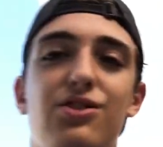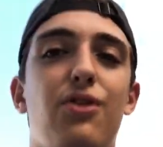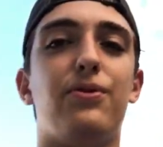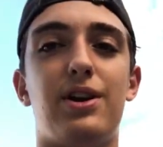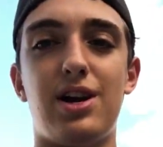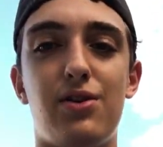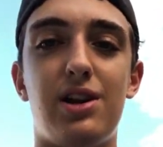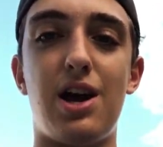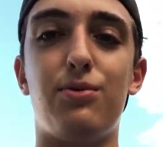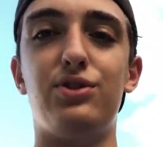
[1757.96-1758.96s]
is all for now,
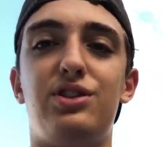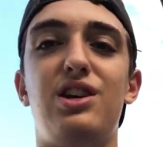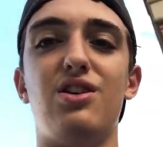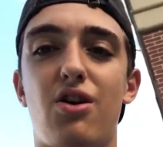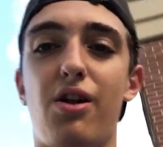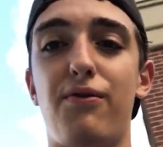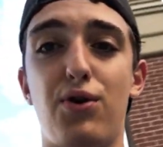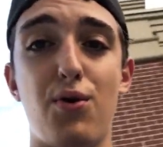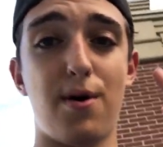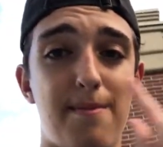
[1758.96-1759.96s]
and I will see all of
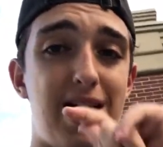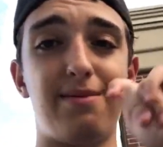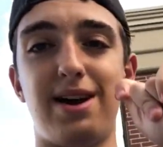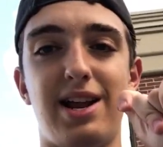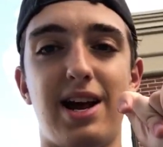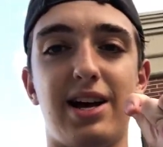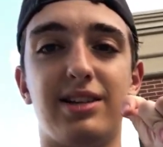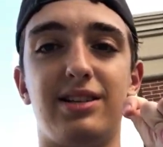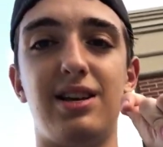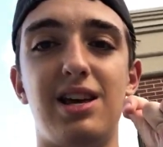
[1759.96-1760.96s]
you Mad
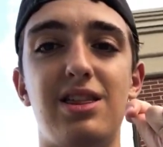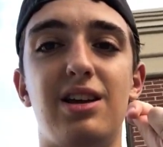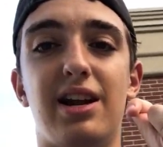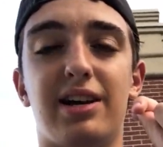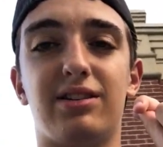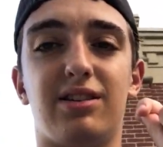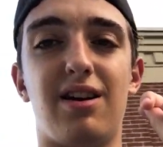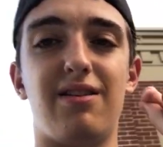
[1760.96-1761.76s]
Maniacs in the next